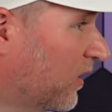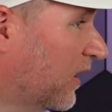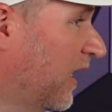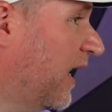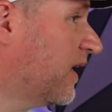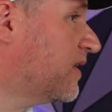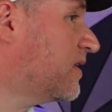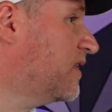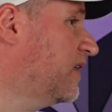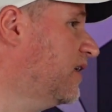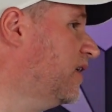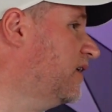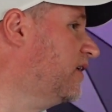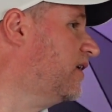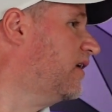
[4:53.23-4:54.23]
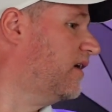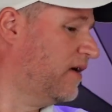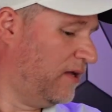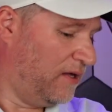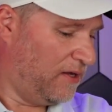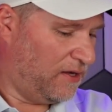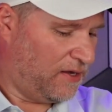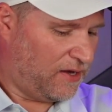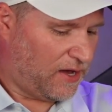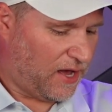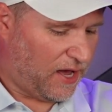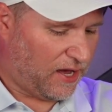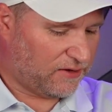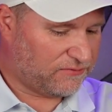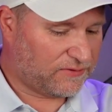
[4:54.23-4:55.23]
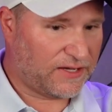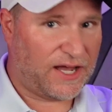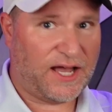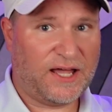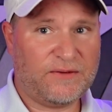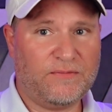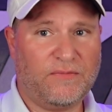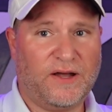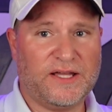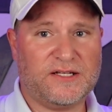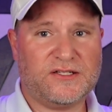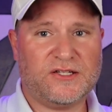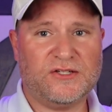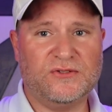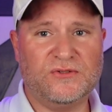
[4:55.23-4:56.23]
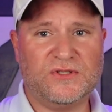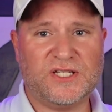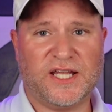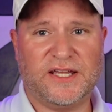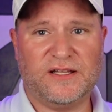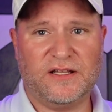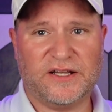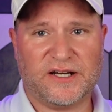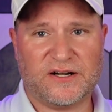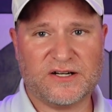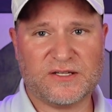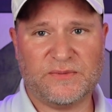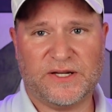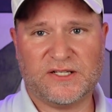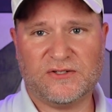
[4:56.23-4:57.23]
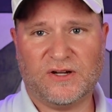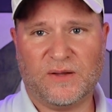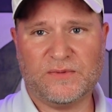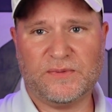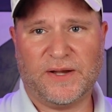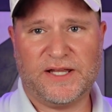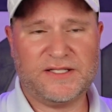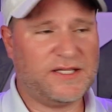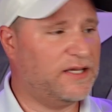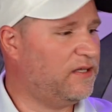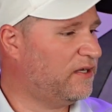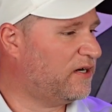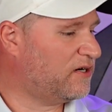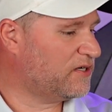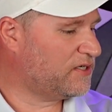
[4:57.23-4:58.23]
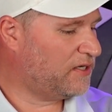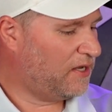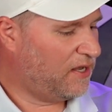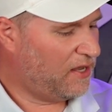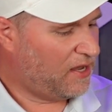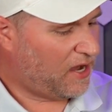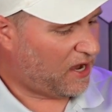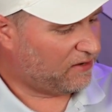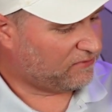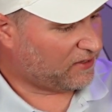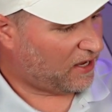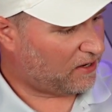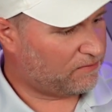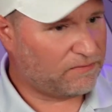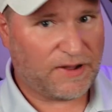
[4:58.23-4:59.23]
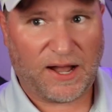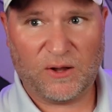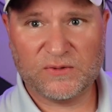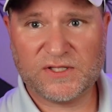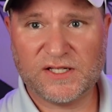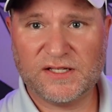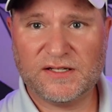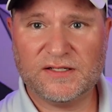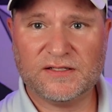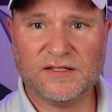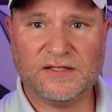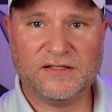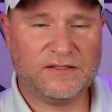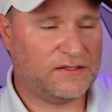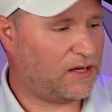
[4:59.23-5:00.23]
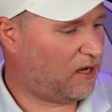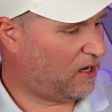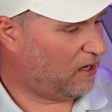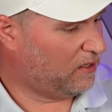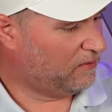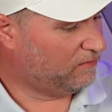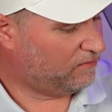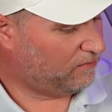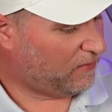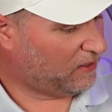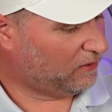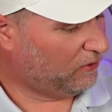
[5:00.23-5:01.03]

can kind of see here, I've got my 2 TailAirs, my 2 OBSBOT TailAirs. I've got them mounted on my